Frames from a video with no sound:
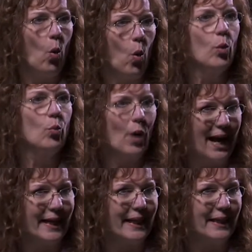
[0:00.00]
or
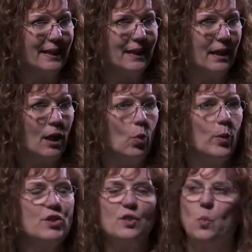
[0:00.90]
writing,
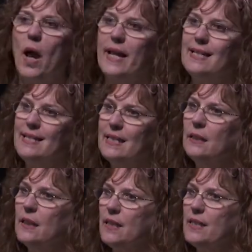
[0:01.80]
which is why it did
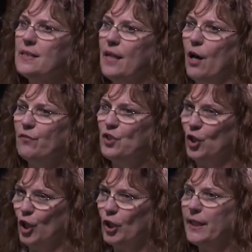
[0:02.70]
lend itself to
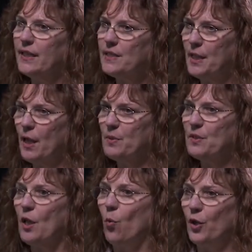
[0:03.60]
early
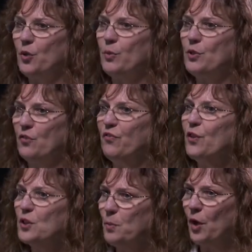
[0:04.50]
attempts where you would do
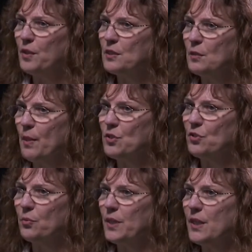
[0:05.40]
first part of the
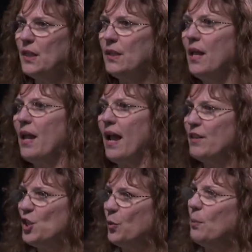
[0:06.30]
semester reading, and
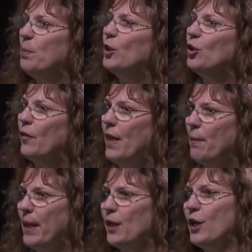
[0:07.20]
then you would build on
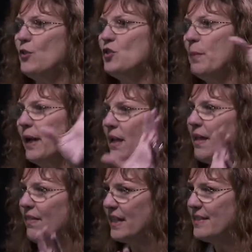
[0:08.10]
that pedagogy by
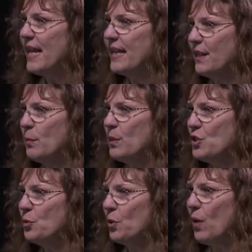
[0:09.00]
then taking them into a